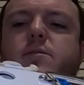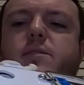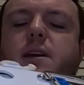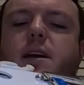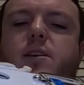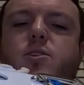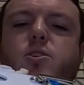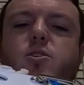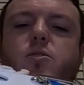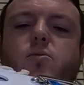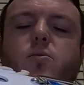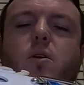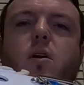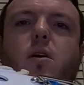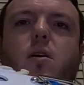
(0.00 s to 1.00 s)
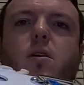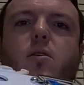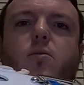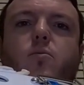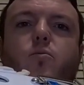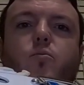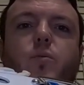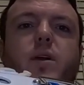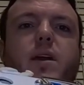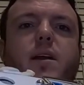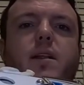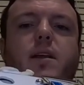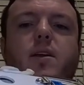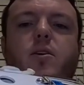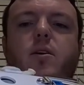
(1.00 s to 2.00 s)
outside too are
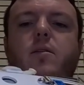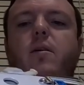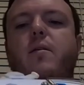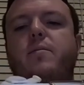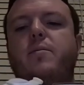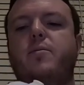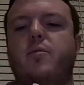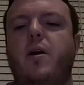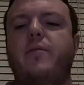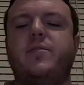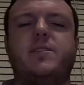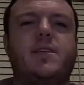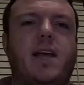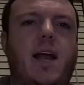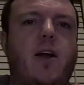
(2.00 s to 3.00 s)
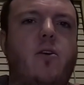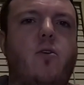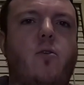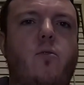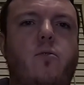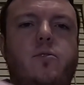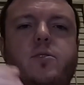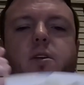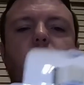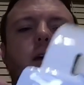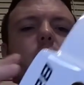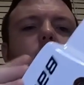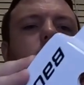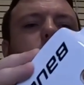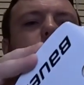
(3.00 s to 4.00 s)
really good. They're obviously air holes,
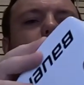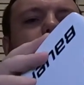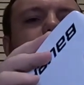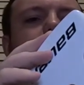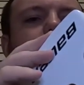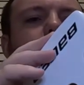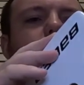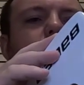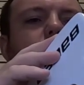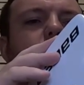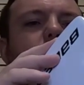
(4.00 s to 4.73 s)
but